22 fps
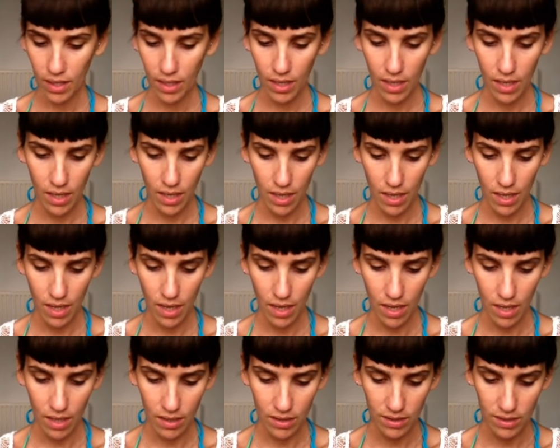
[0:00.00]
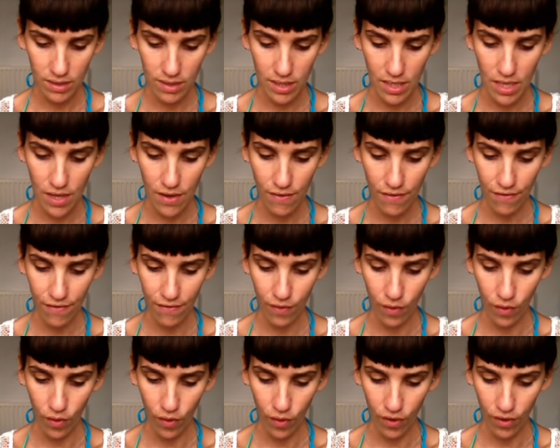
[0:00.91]
in
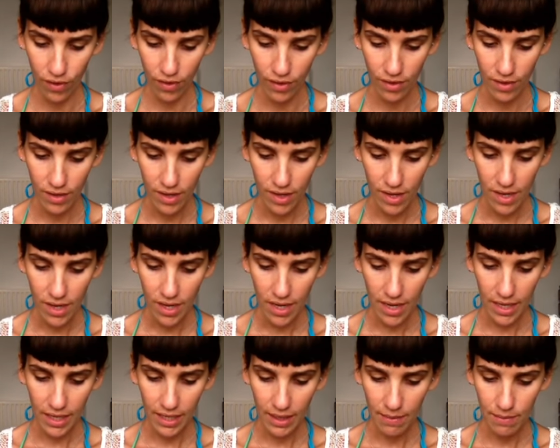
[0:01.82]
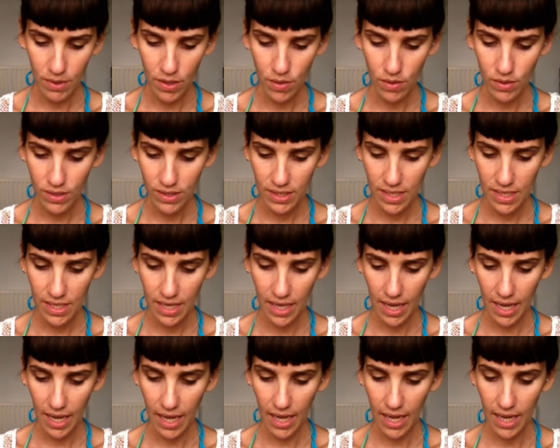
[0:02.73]
C4, and I'm using
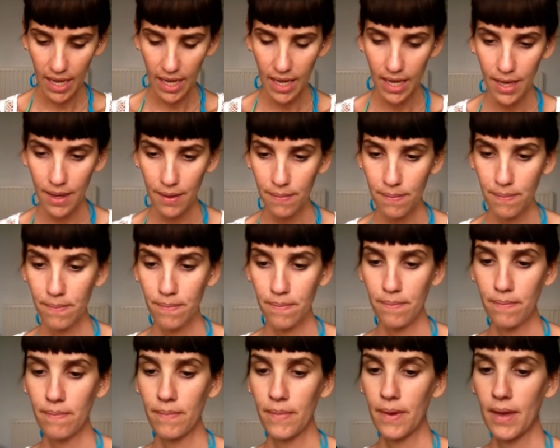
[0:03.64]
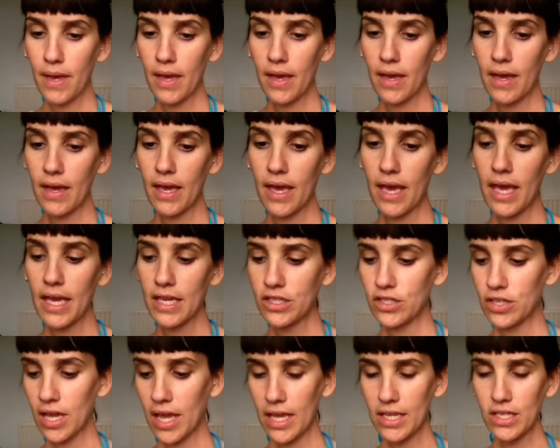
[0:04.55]
a
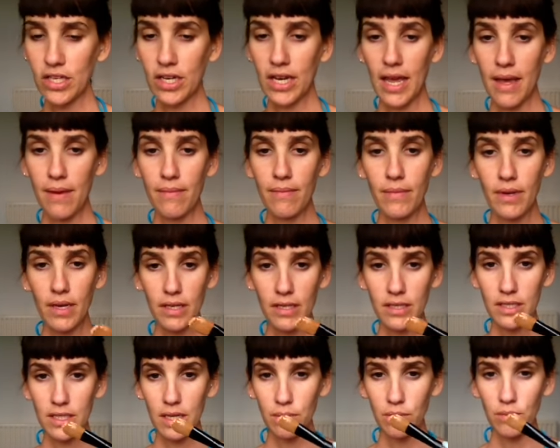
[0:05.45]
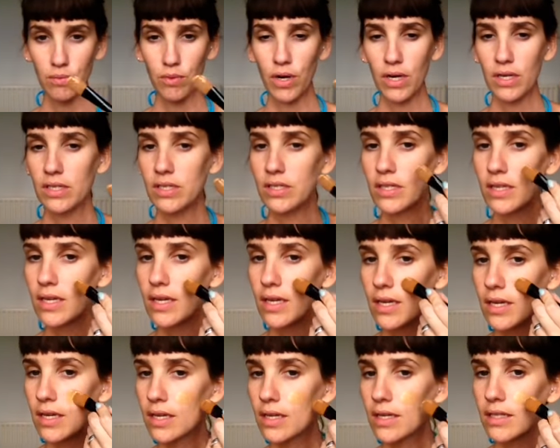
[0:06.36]
H&M double brush.
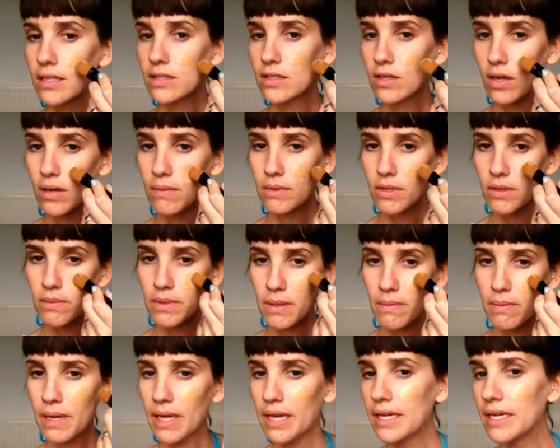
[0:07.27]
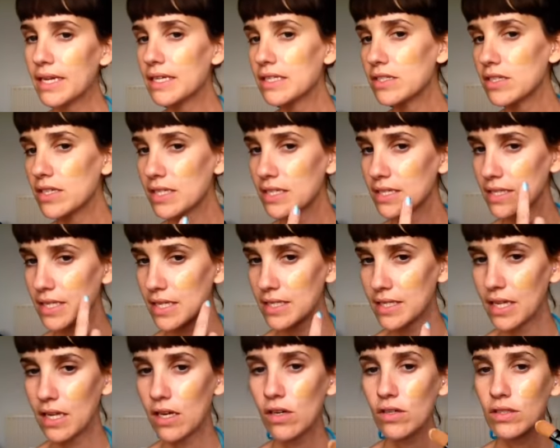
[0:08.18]
So I'm going to be applying it. As you can see,
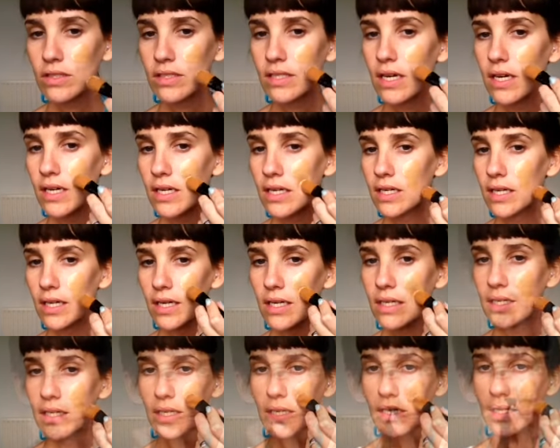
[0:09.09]
it's a lot darker.